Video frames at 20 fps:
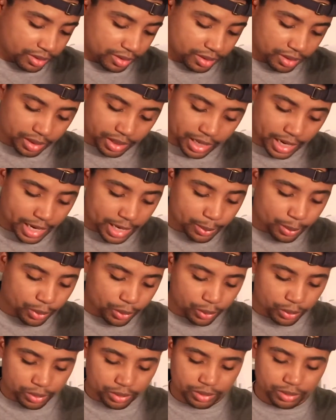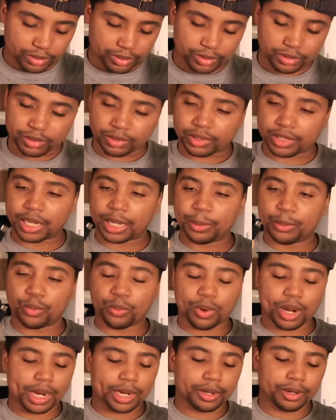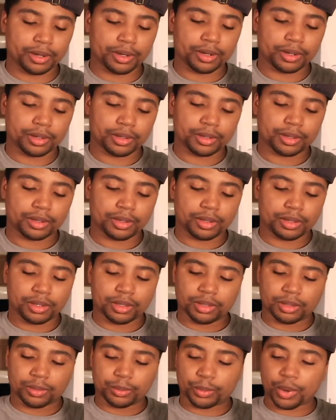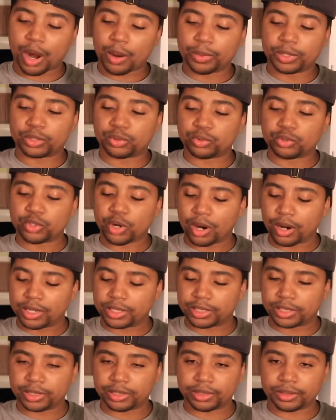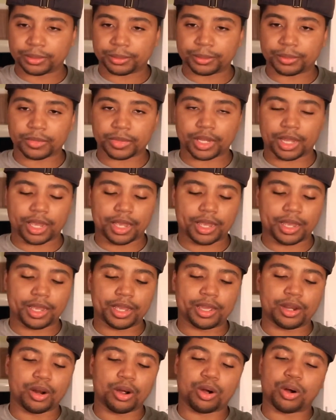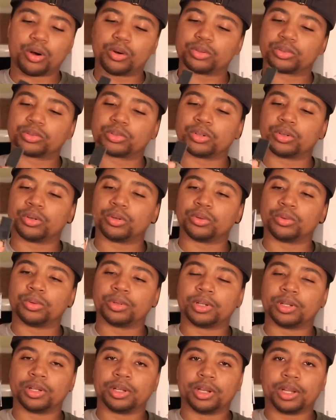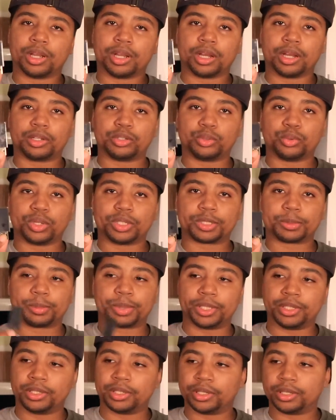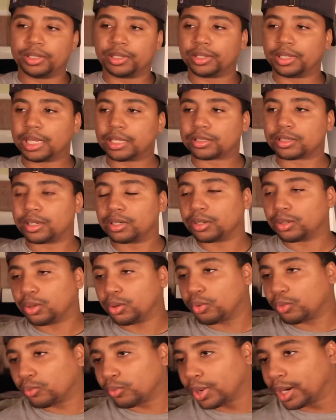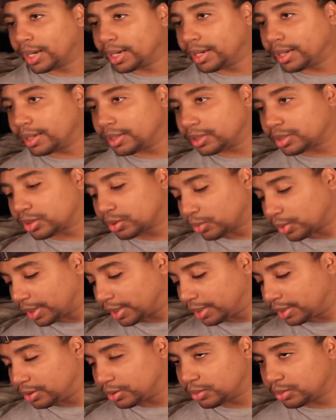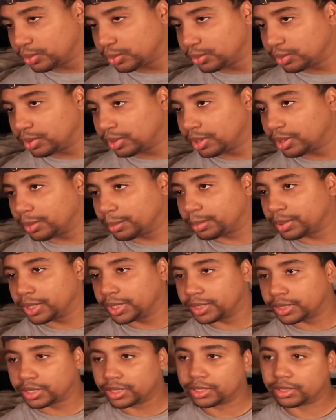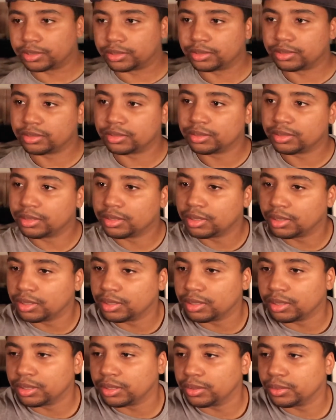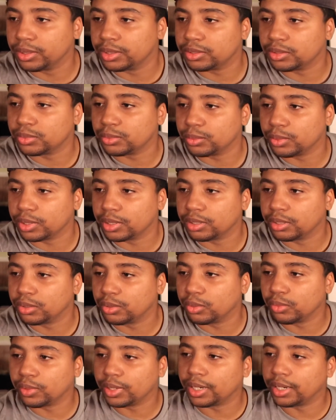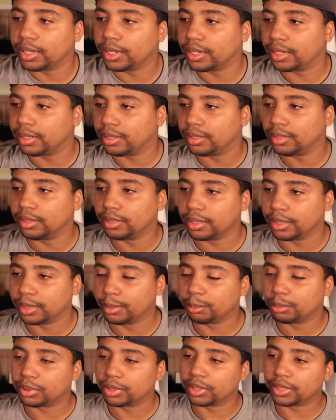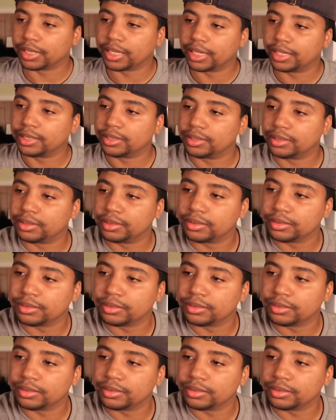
the cable, the cable wire, probably to charge it and also a USB that's gonna go right straight into the PlayStation which we're gonna go right ahead and plug that in